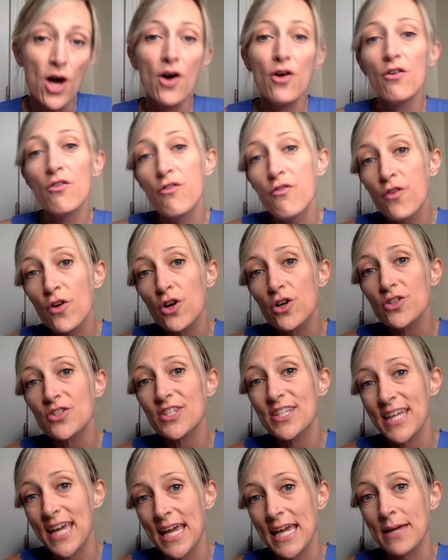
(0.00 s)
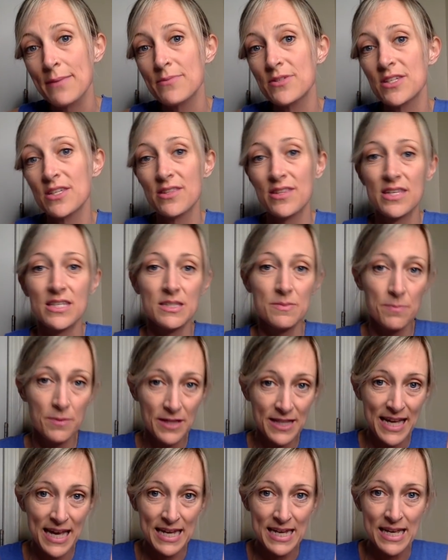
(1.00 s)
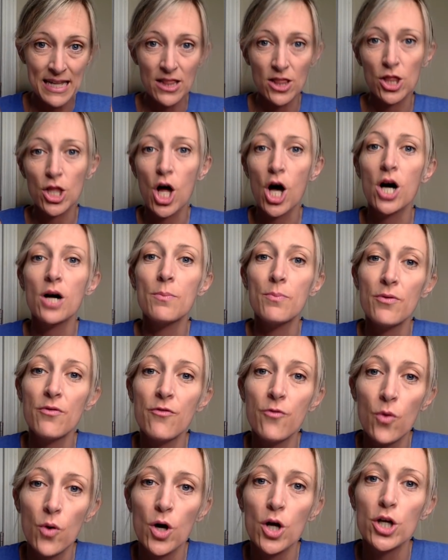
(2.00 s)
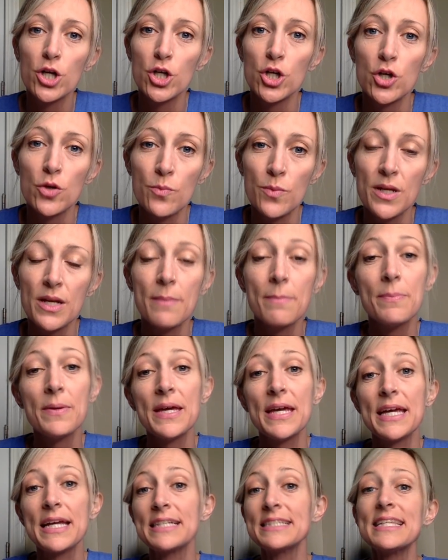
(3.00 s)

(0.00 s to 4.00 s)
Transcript: first came to this planet long before human beings.